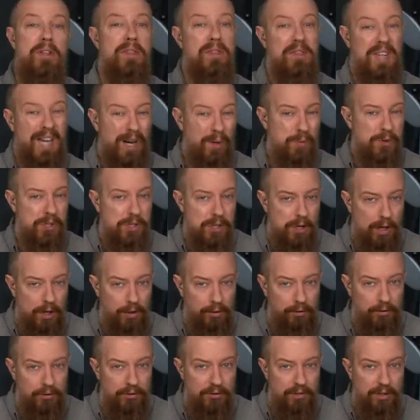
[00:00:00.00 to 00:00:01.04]

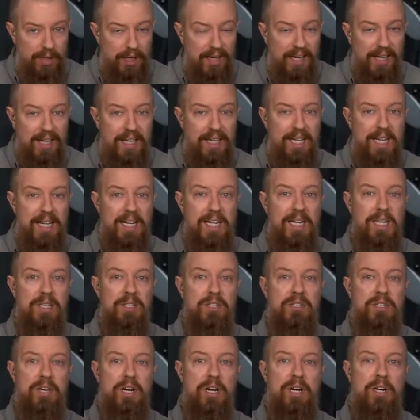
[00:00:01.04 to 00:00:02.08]
$1,000 and
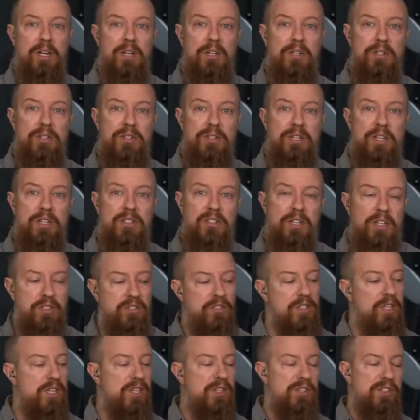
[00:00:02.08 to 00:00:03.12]
it does
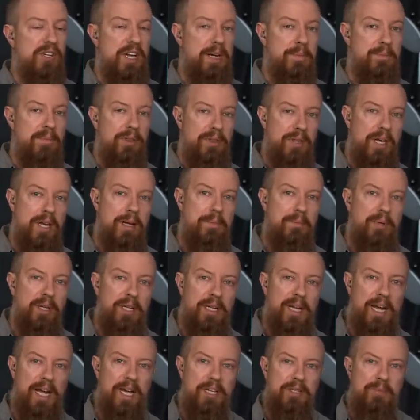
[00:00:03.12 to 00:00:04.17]
essentially the same thing, but
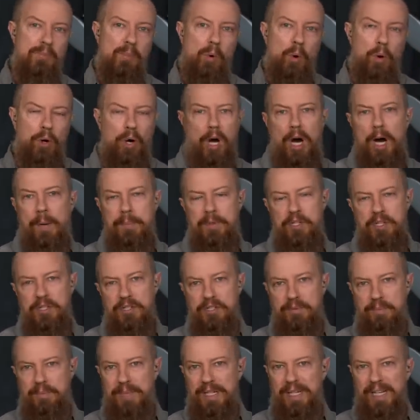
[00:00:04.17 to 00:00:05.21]
it has more
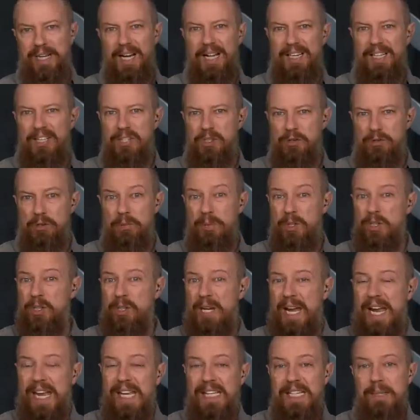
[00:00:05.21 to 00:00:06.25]
options, meaning I can stream it to
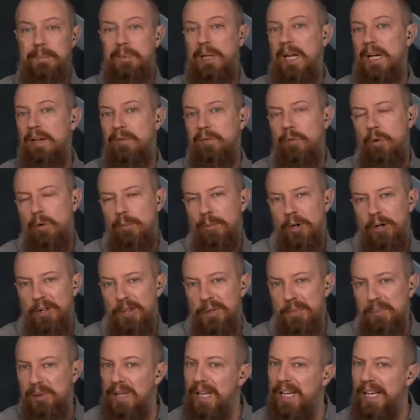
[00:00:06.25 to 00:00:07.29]
any platform on
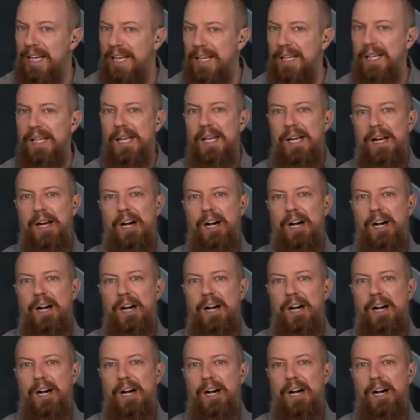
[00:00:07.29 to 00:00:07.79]
the planet.